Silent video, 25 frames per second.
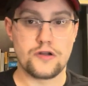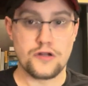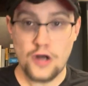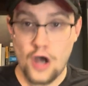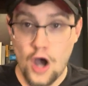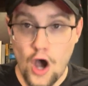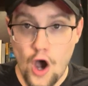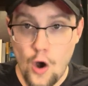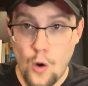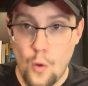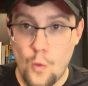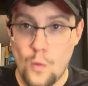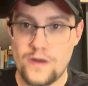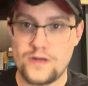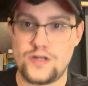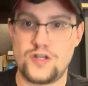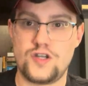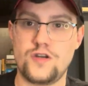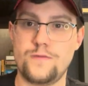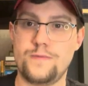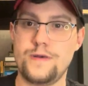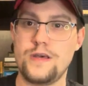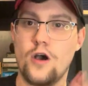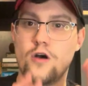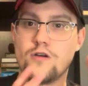No, it
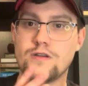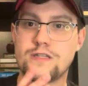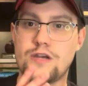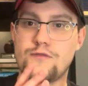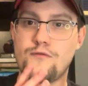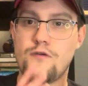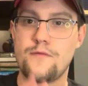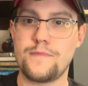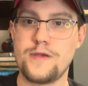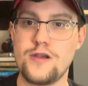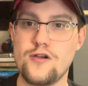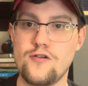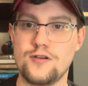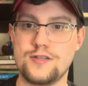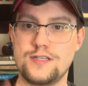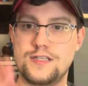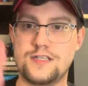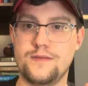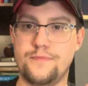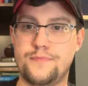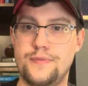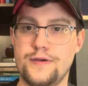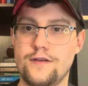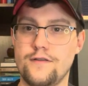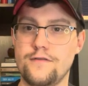should be Jose Ramirez. He's
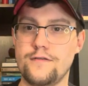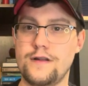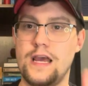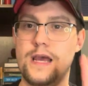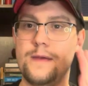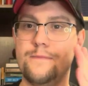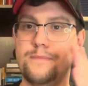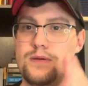a bigger name.